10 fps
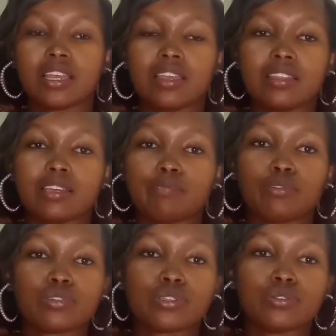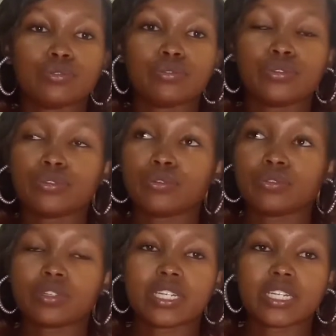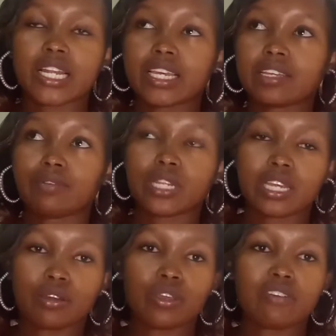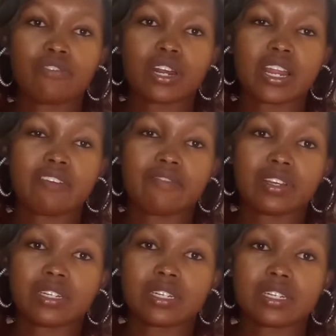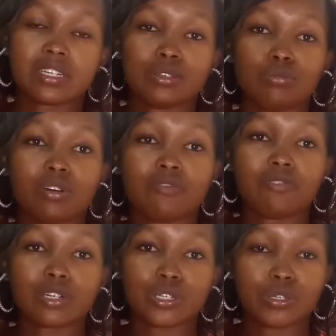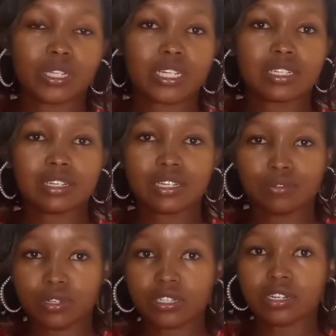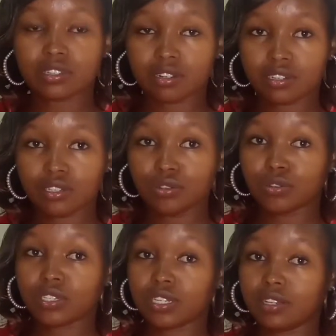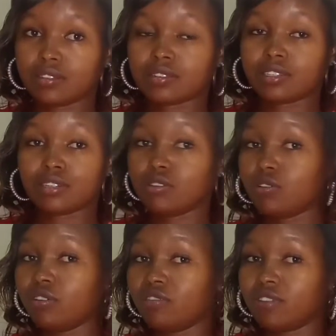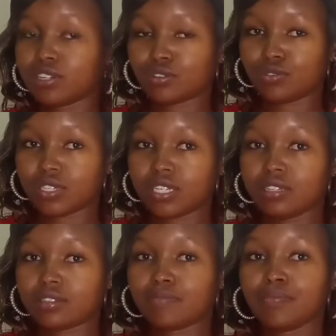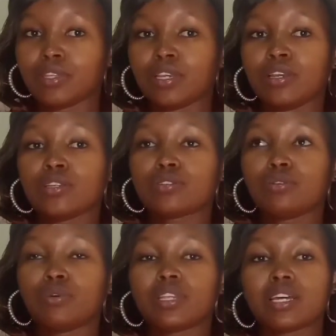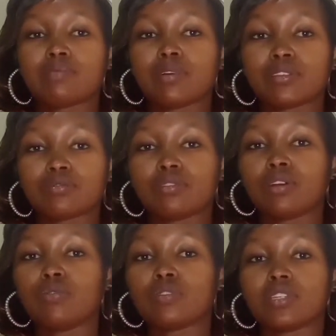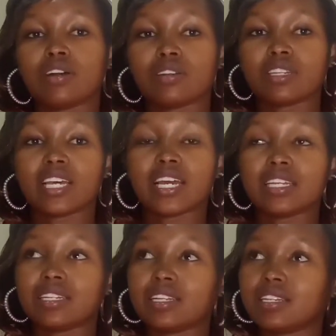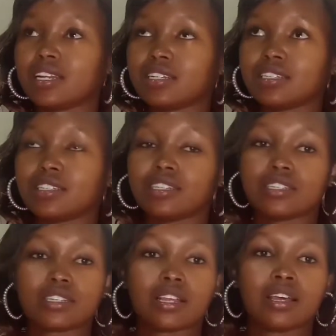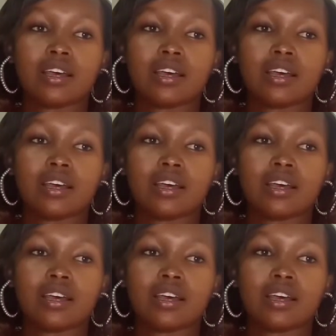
they post you, it like when they're going for an event, you are very sure that that will translate into sales, it will convert to sales. So when that person goes out there and then there is this